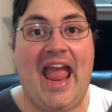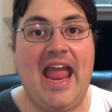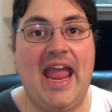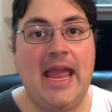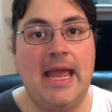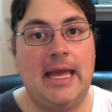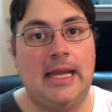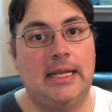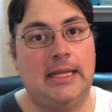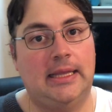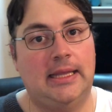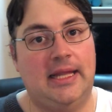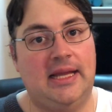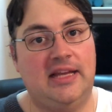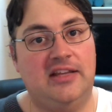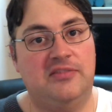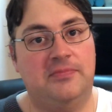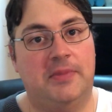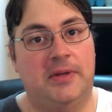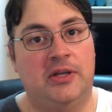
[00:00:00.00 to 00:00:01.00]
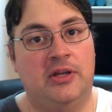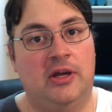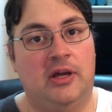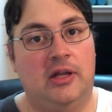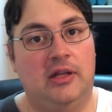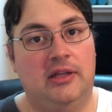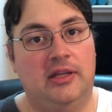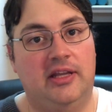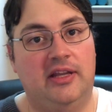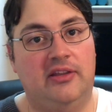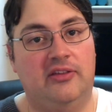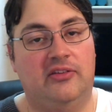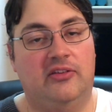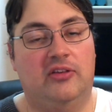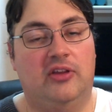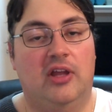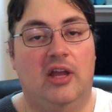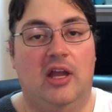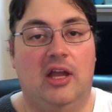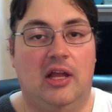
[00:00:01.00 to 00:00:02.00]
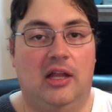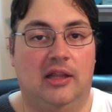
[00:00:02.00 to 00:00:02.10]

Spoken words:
And last but not least,